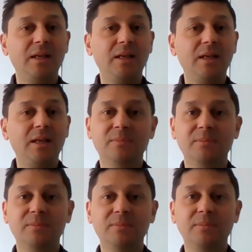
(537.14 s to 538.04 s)
right?
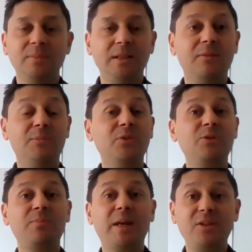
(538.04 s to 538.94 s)
It'll have more
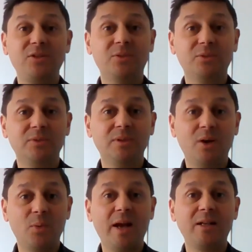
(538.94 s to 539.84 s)
spatial
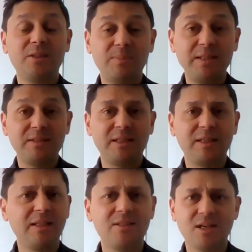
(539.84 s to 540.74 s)
awareness, space to
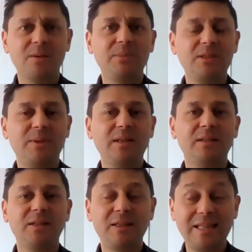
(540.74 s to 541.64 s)
think, time to
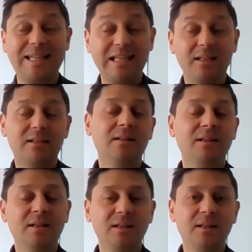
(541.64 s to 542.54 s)
think,
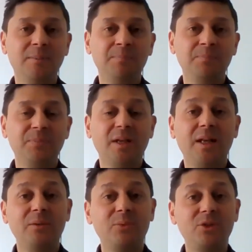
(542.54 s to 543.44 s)

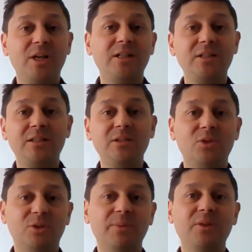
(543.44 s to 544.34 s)
and it will change his
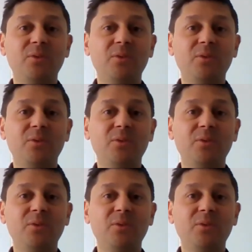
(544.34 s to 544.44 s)
enjoyment of